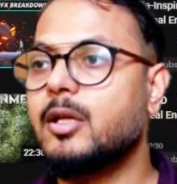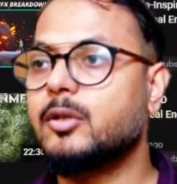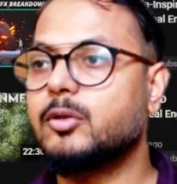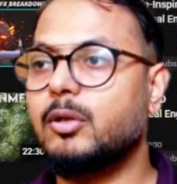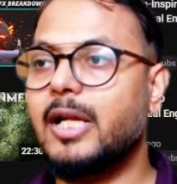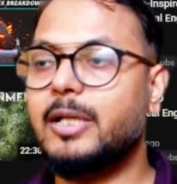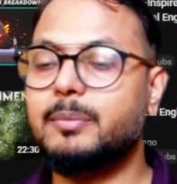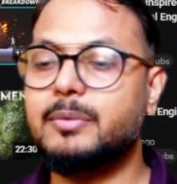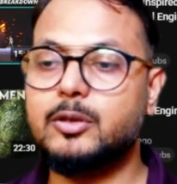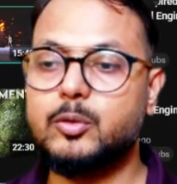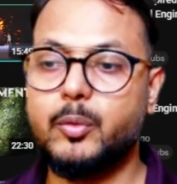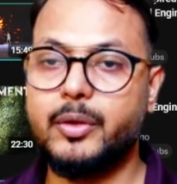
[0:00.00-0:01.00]
So let me
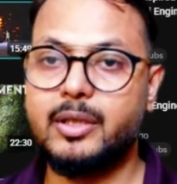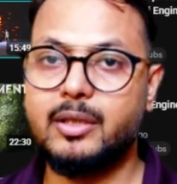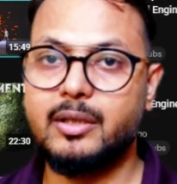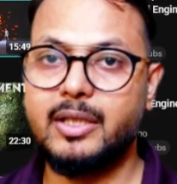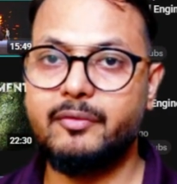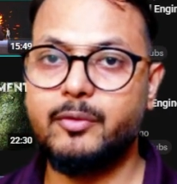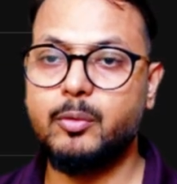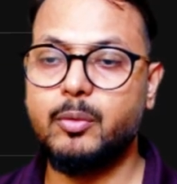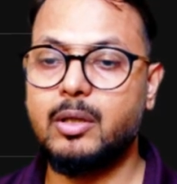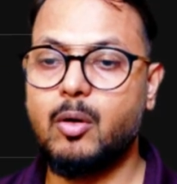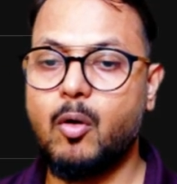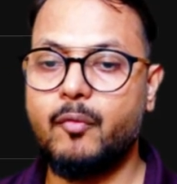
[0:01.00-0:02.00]
just quick give you
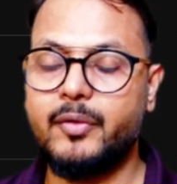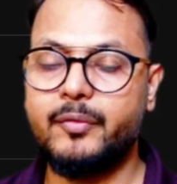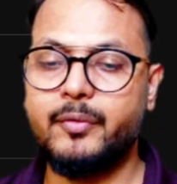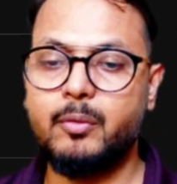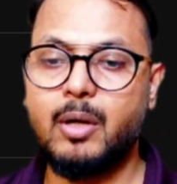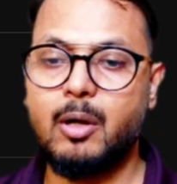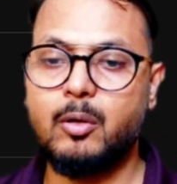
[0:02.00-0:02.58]
an overview.